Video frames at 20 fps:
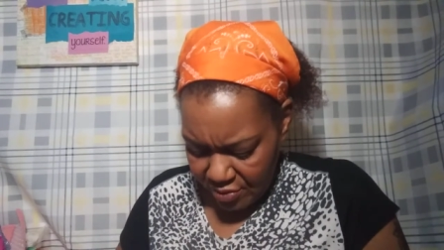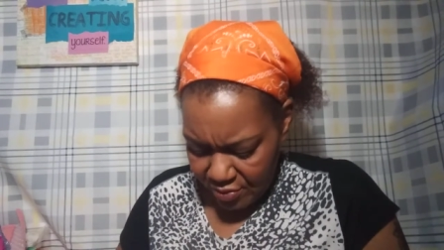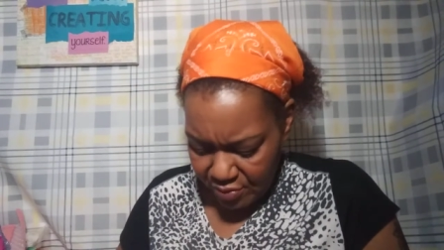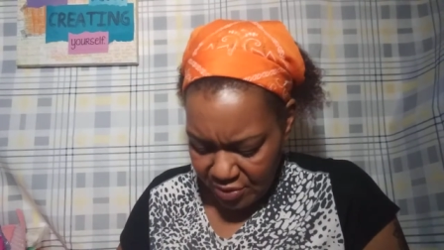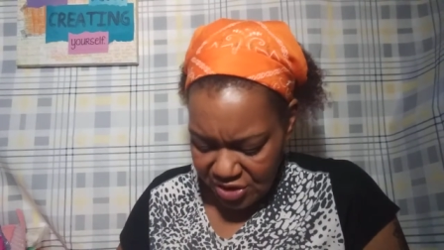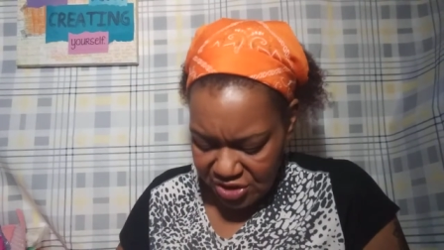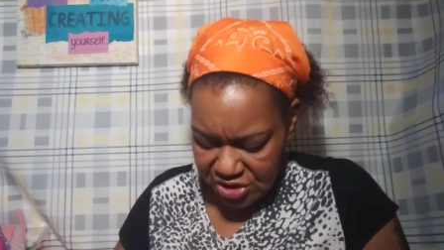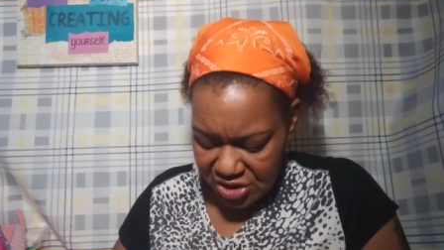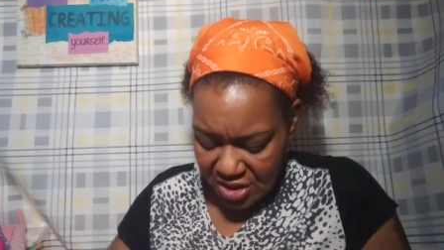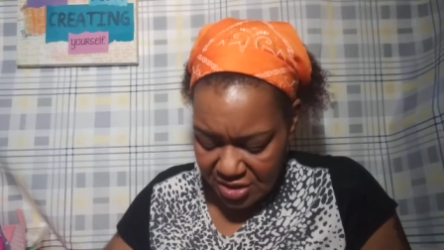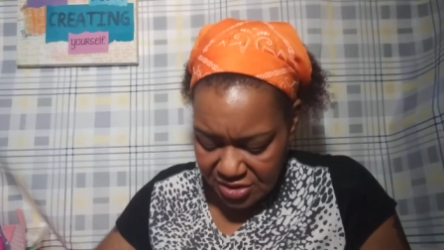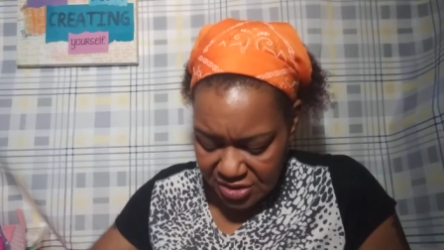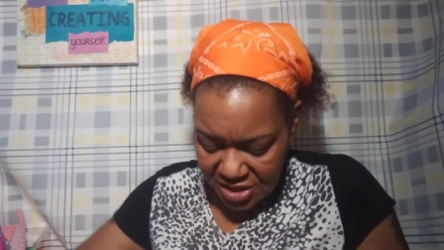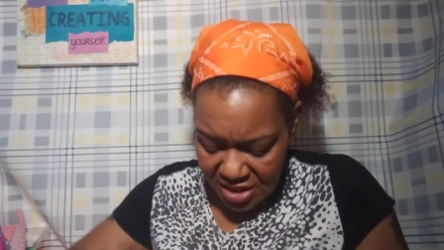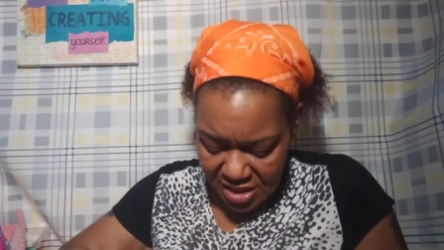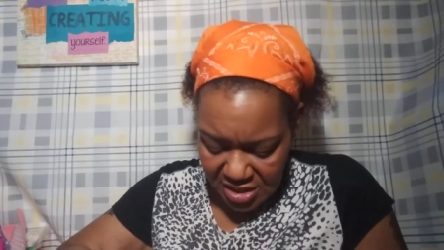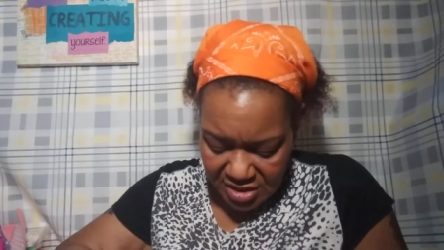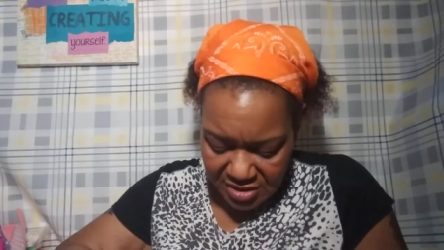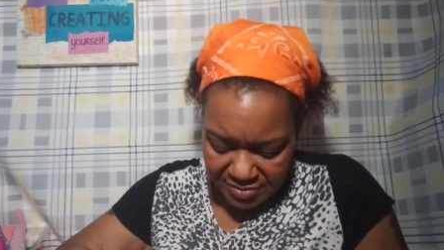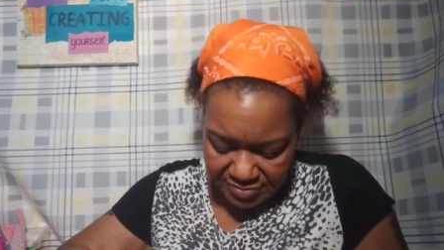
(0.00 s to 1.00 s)
We shall
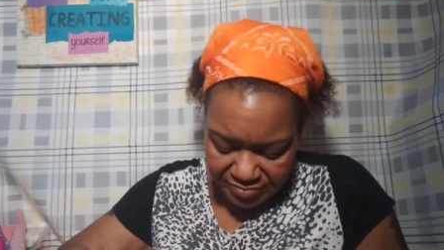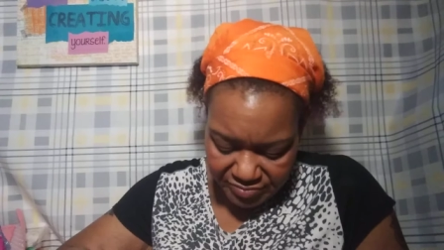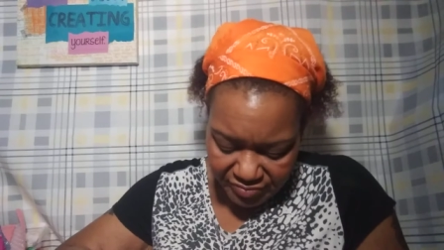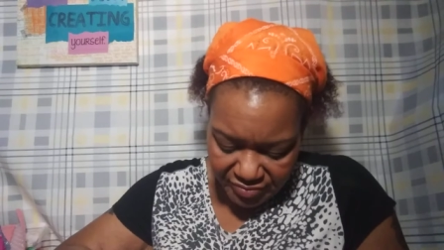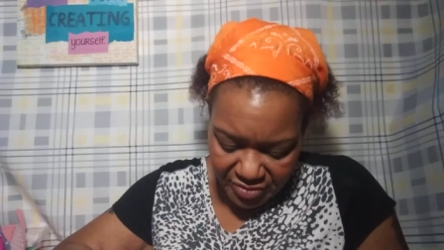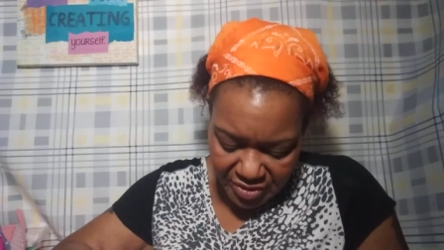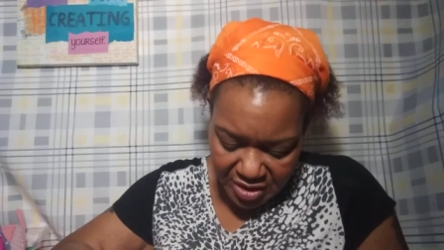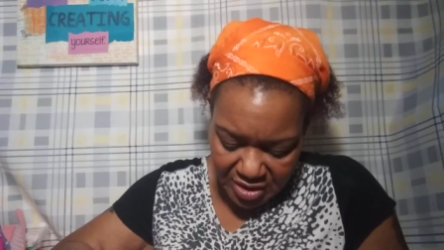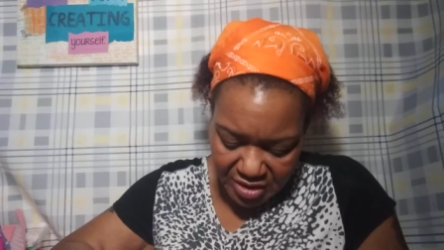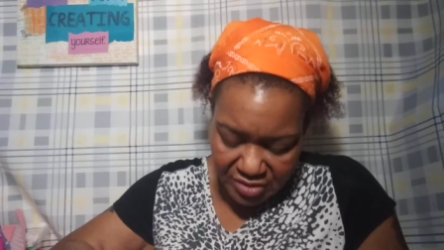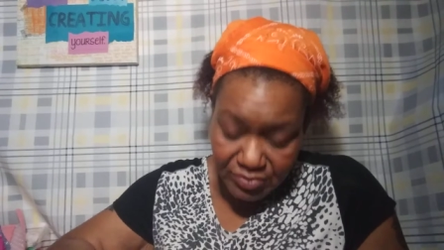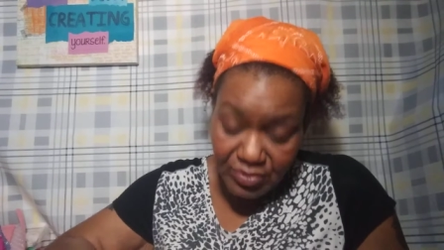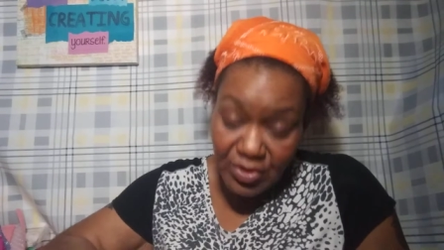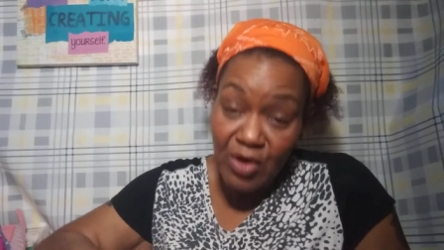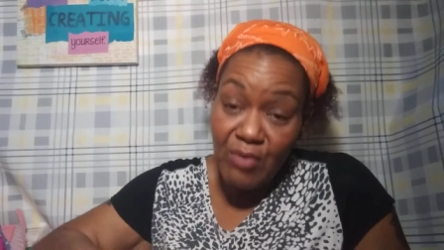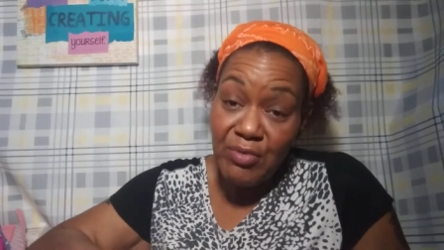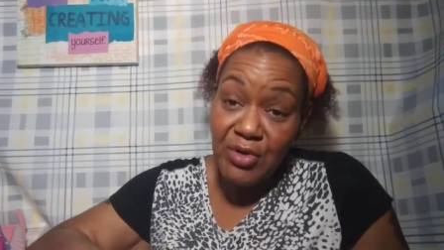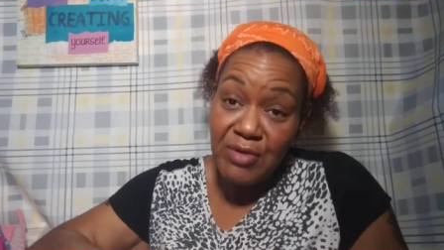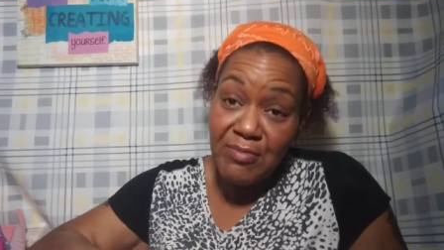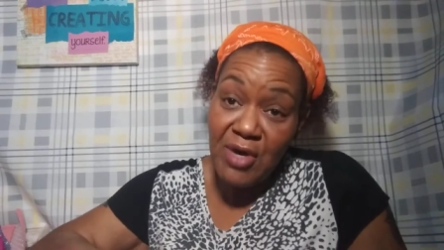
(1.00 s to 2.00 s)
see. Because we're
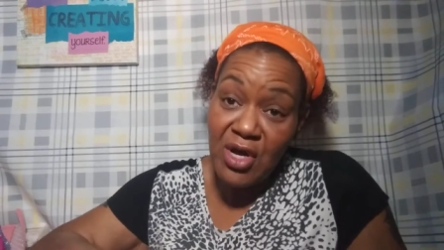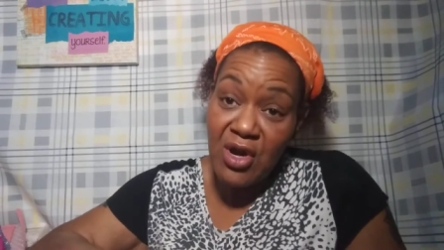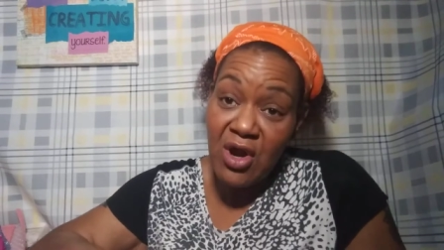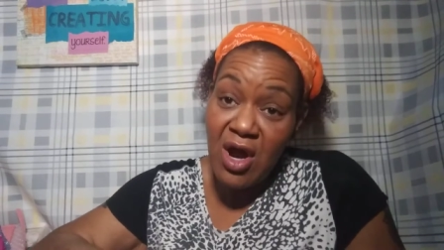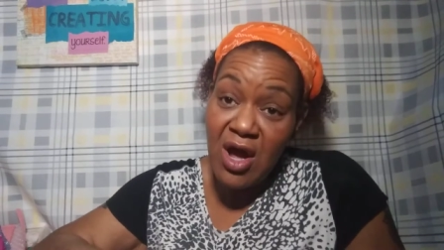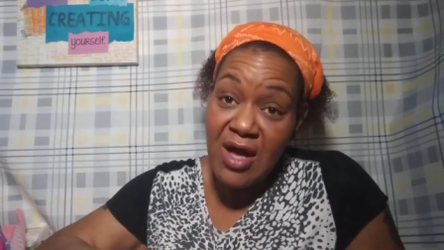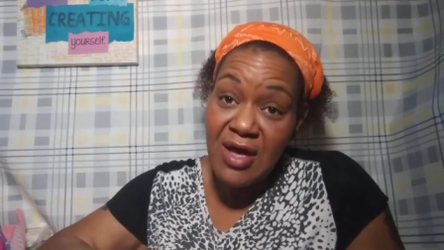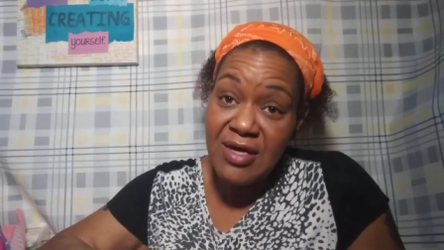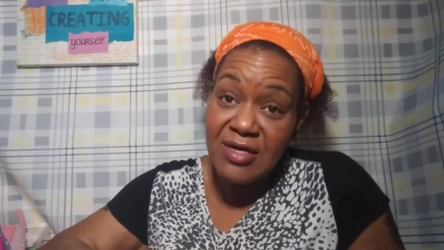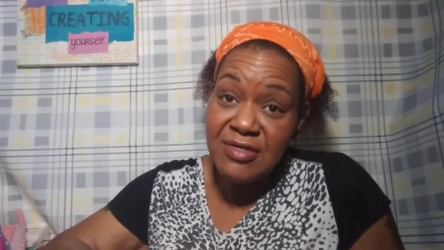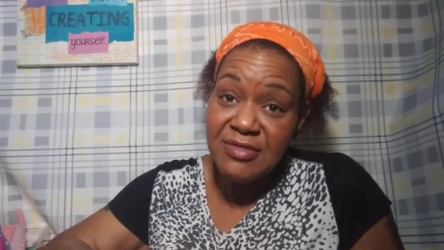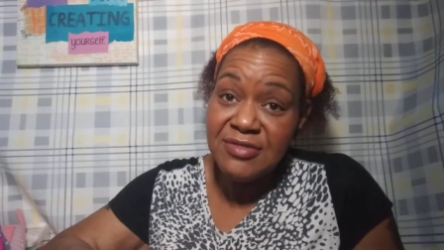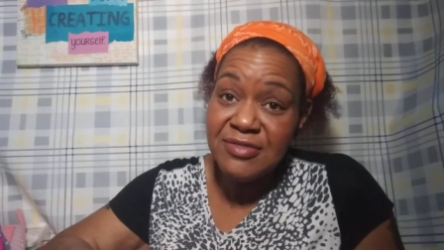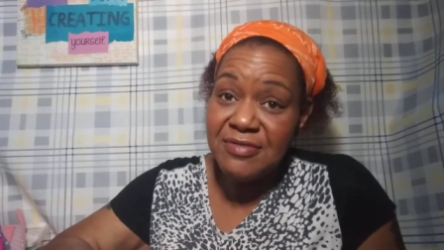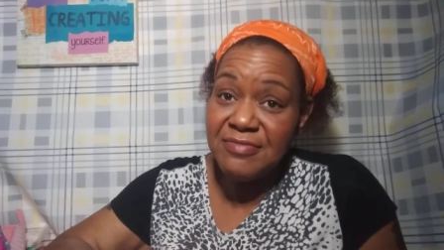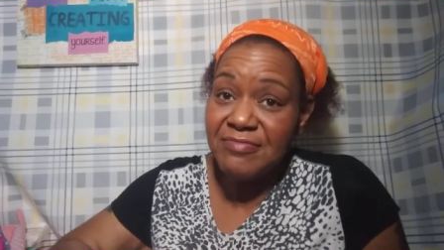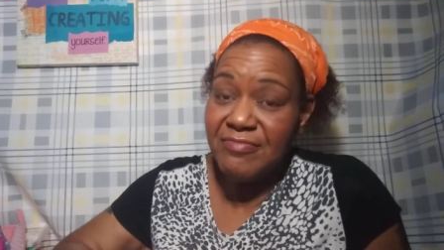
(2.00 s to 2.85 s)
going to put them on our eyes.